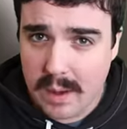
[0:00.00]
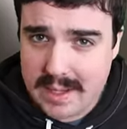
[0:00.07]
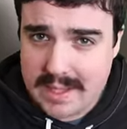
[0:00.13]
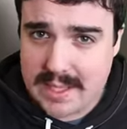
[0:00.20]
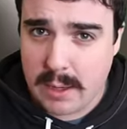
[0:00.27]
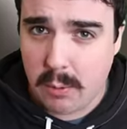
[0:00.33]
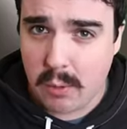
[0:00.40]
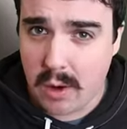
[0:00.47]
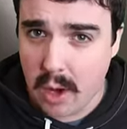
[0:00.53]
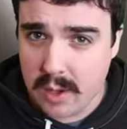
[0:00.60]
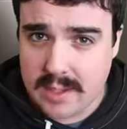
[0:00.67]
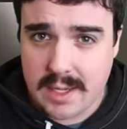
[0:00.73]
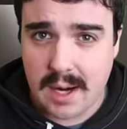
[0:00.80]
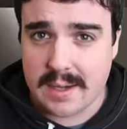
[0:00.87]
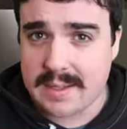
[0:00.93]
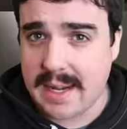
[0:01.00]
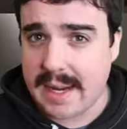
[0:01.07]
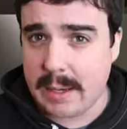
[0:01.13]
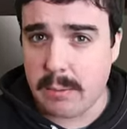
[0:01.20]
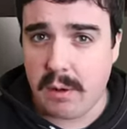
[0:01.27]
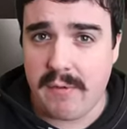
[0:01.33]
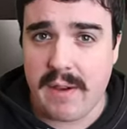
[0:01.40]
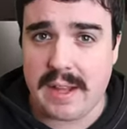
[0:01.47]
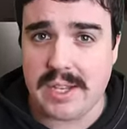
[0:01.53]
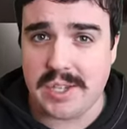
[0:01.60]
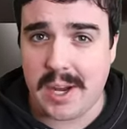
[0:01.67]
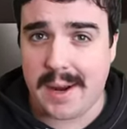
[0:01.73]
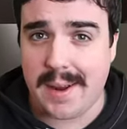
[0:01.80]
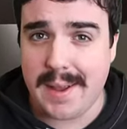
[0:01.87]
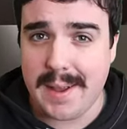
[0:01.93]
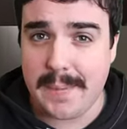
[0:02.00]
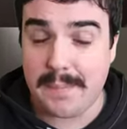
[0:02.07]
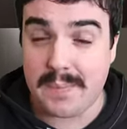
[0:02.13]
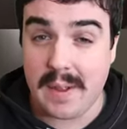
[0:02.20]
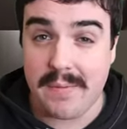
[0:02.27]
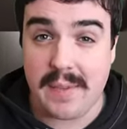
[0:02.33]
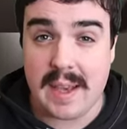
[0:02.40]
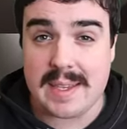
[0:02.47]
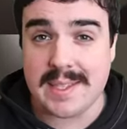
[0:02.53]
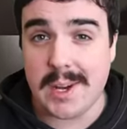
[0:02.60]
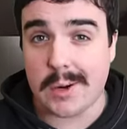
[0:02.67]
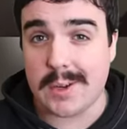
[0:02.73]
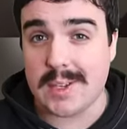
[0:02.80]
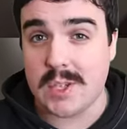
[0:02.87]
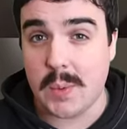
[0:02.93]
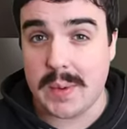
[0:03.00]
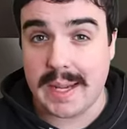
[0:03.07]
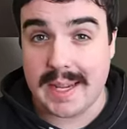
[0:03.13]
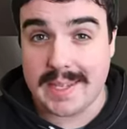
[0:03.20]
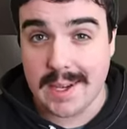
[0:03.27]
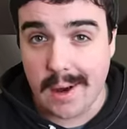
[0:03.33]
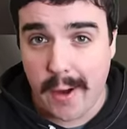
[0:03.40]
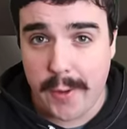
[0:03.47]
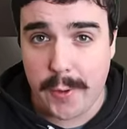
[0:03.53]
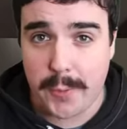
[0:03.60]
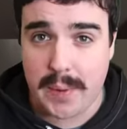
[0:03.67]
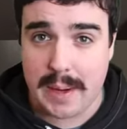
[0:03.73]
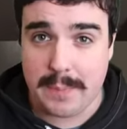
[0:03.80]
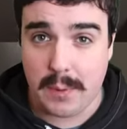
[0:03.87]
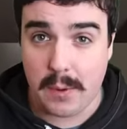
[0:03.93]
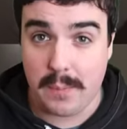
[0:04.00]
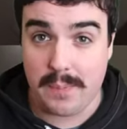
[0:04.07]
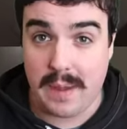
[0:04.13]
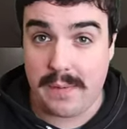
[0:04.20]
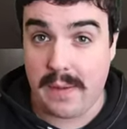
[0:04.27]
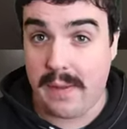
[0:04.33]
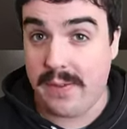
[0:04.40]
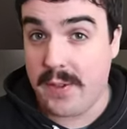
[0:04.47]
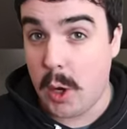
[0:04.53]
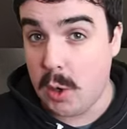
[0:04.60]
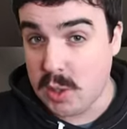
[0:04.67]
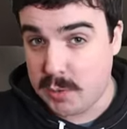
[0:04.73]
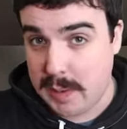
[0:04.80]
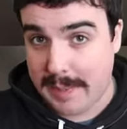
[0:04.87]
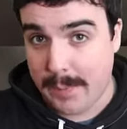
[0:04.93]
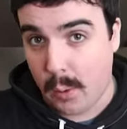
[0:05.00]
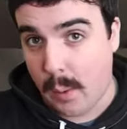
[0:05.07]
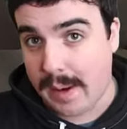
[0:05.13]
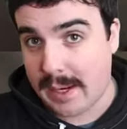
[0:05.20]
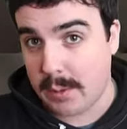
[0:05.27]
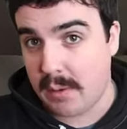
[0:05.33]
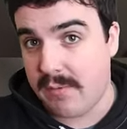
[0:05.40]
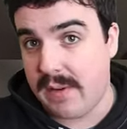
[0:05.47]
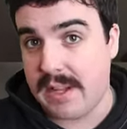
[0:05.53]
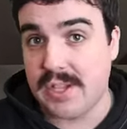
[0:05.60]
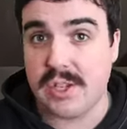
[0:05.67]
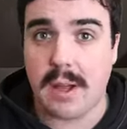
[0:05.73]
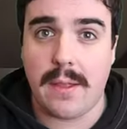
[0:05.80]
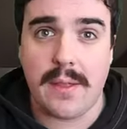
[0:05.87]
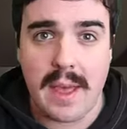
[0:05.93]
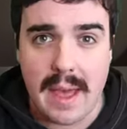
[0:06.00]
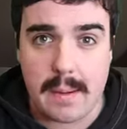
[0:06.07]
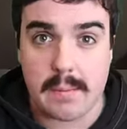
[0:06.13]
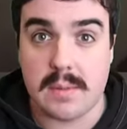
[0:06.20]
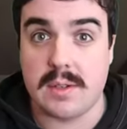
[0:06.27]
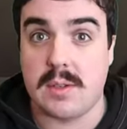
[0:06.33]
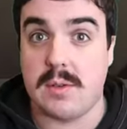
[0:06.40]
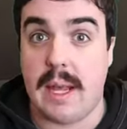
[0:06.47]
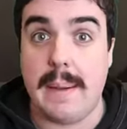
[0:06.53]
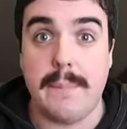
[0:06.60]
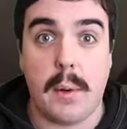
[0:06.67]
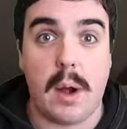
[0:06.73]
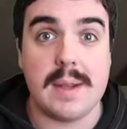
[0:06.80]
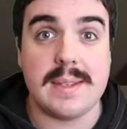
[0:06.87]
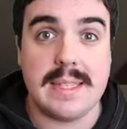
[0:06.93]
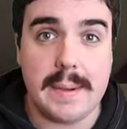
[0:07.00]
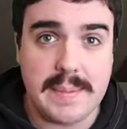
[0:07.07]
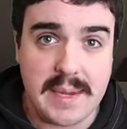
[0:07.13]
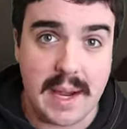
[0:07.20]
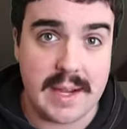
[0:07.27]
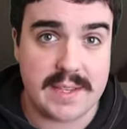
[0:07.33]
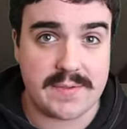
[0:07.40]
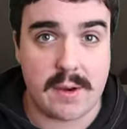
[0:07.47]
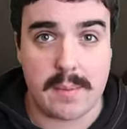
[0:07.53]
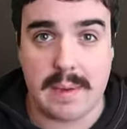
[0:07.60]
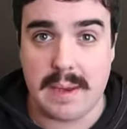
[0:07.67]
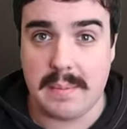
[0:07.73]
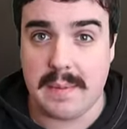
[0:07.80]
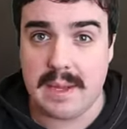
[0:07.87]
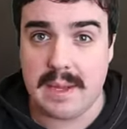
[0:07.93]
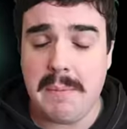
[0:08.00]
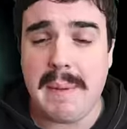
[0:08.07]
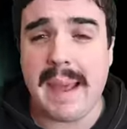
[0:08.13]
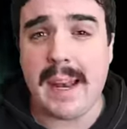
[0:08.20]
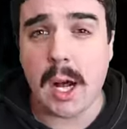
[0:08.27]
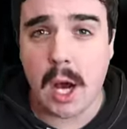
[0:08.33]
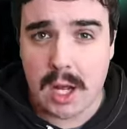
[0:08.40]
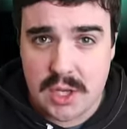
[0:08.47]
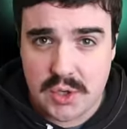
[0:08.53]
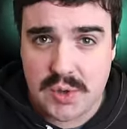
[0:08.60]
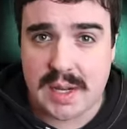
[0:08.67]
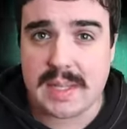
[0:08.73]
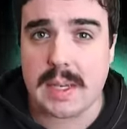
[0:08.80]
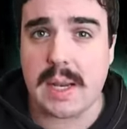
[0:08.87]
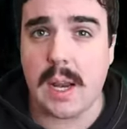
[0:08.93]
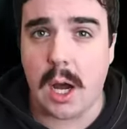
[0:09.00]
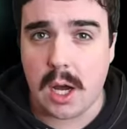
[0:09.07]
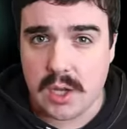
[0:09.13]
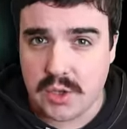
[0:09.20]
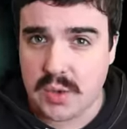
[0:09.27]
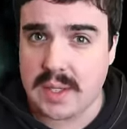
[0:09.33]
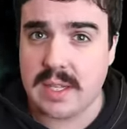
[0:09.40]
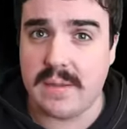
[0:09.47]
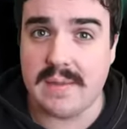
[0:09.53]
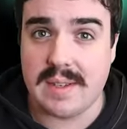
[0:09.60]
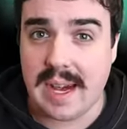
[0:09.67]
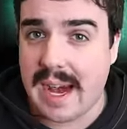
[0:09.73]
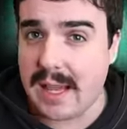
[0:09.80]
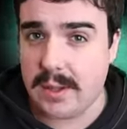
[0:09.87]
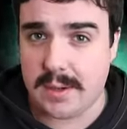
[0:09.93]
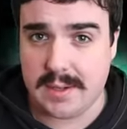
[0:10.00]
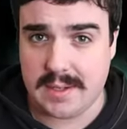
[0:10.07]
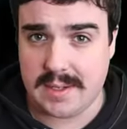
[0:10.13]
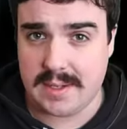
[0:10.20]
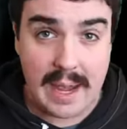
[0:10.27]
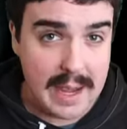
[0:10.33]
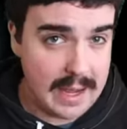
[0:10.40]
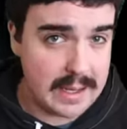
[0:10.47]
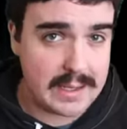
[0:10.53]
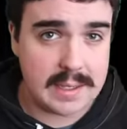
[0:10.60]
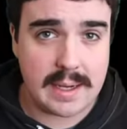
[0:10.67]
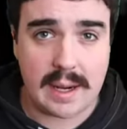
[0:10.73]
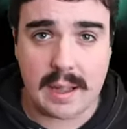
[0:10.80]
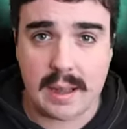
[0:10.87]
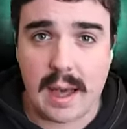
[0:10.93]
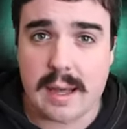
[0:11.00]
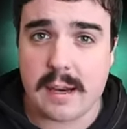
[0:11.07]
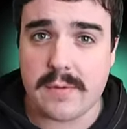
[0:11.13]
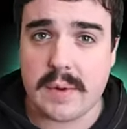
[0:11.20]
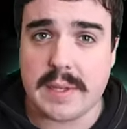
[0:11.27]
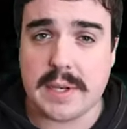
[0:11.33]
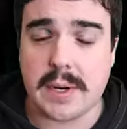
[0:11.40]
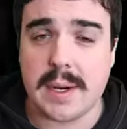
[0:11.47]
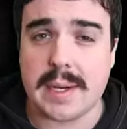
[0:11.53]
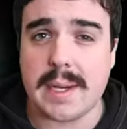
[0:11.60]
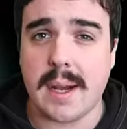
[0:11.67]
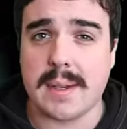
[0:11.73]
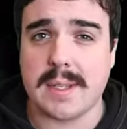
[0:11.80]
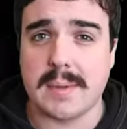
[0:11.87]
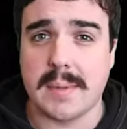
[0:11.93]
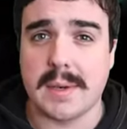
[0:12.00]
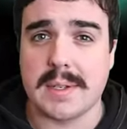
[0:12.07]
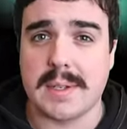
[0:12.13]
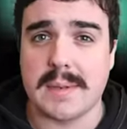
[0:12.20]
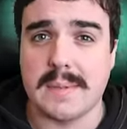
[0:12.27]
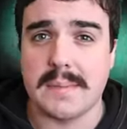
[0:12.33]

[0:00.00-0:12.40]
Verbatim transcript: once they were all done getting revenge on him, they started doing it to other people, and then those people wanted revenge on them, so they bought zip ties from him. made hundreds and hundreds of dollars, and he had a lot of returning customers.